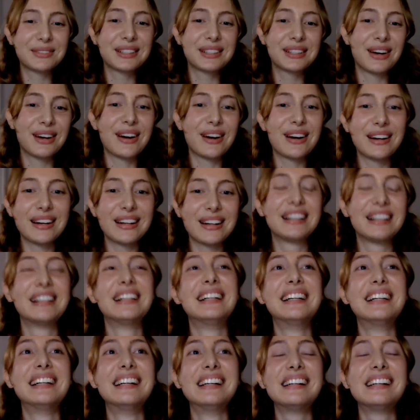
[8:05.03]
with her.
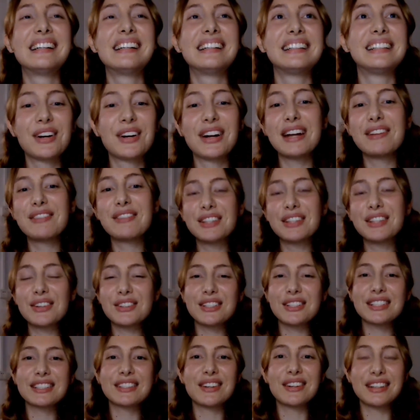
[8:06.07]
Even though
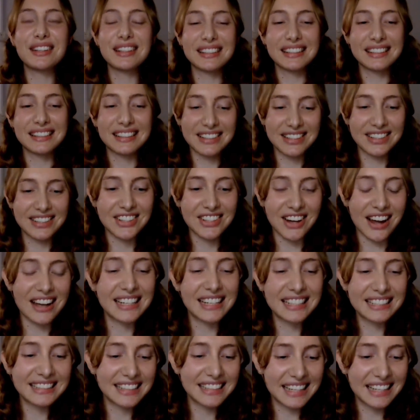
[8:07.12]
she's not a
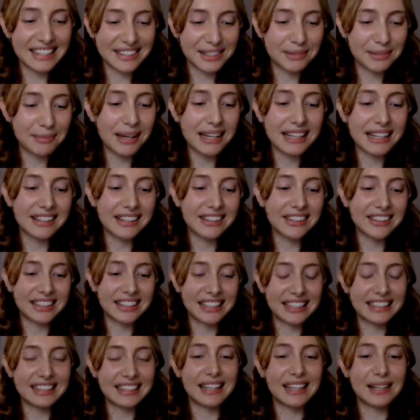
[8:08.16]
Chinese native speaker or
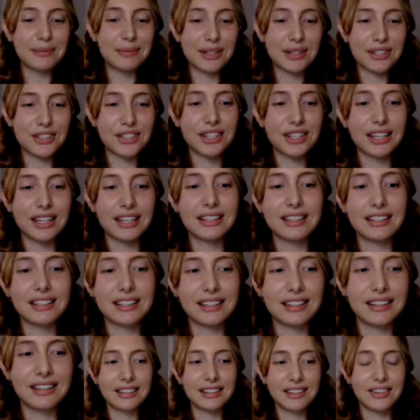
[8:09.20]
anything, but she
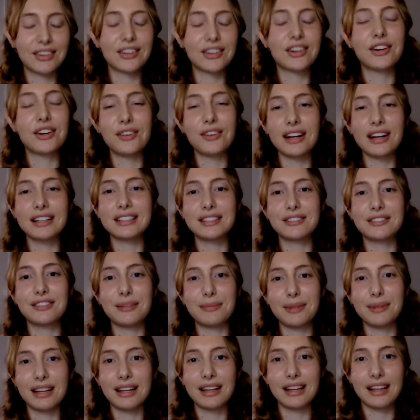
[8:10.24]
can, correct if
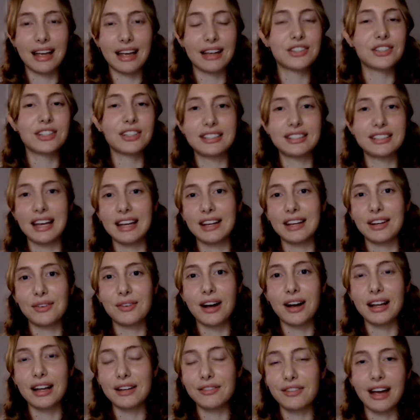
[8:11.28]
I'm actually saying it
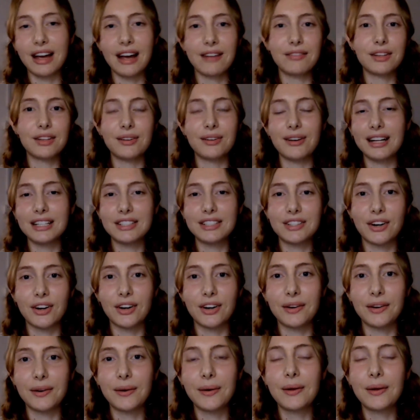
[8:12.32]
right, if I have the right
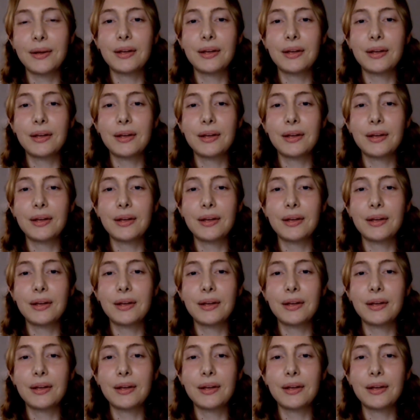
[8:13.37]
tone.